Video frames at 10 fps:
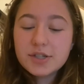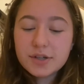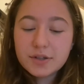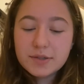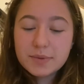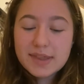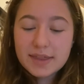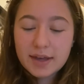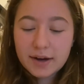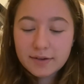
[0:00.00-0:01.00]
notes within
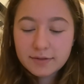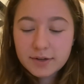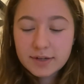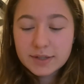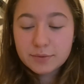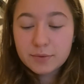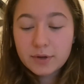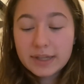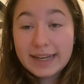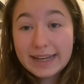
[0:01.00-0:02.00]
the airflow is
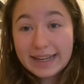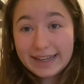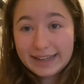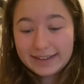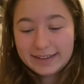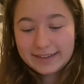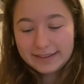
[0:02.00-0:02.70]
rolling in.